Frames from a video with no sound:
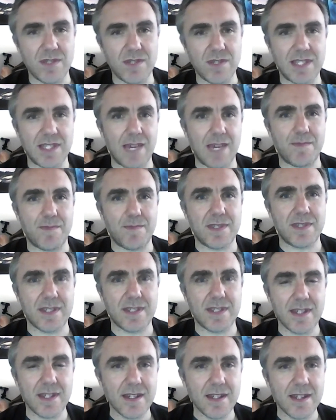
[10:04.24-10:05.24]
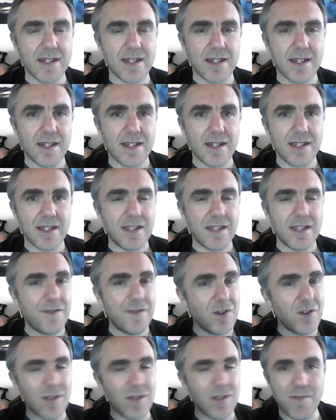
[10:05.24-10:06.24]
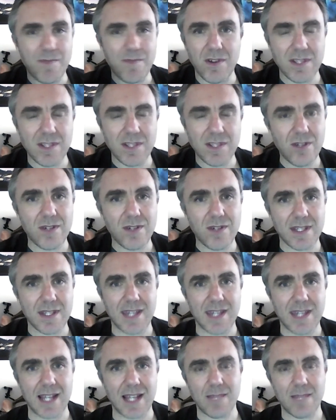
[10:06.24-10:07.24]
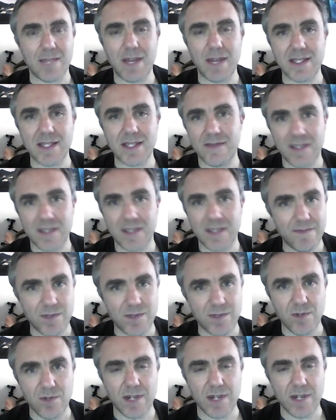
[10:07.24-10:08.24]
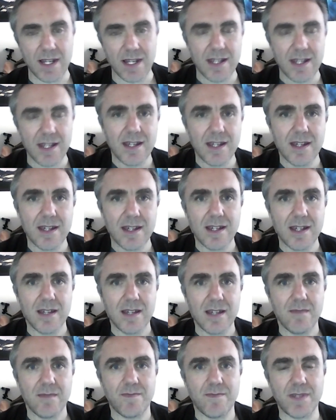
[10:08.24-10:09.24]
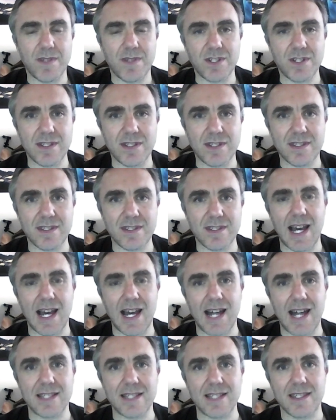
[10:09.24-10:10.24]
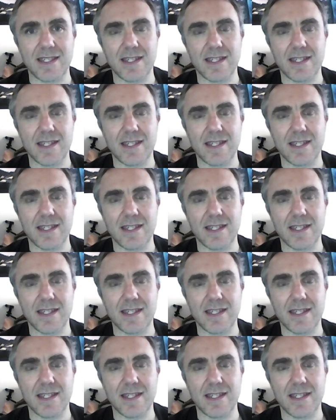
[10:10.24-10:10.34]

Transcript: steps if you're the person who can take the massive step, do it. But just start.